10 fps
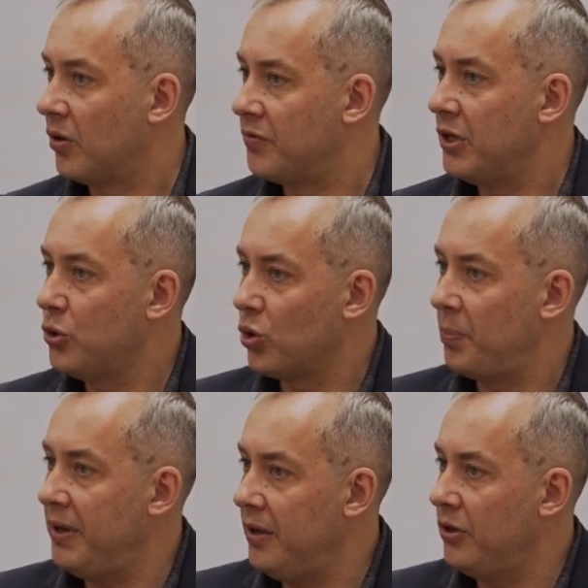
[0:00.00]
of the
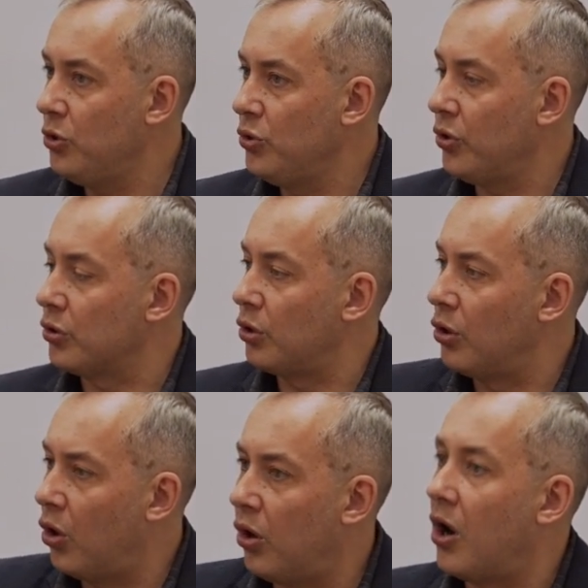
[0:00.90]
European Union
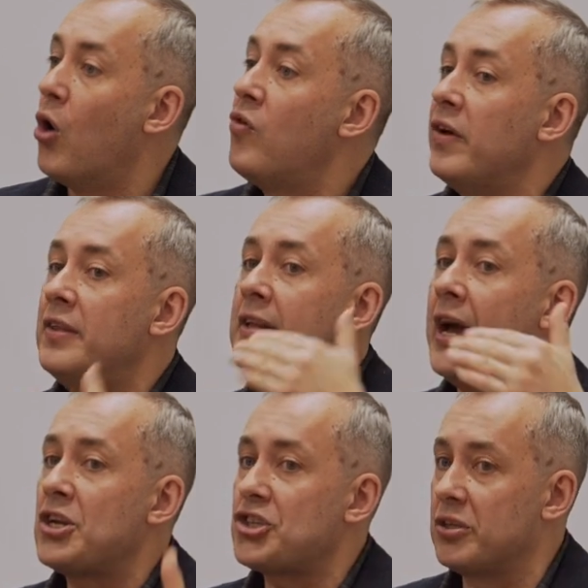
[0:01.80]
law over the
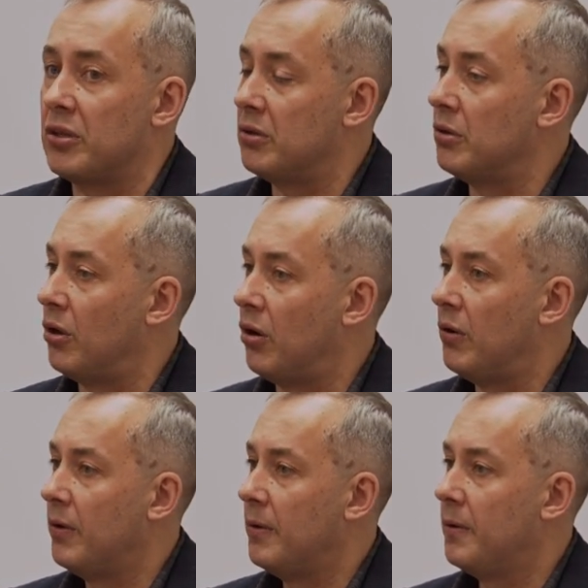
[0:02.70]
national law.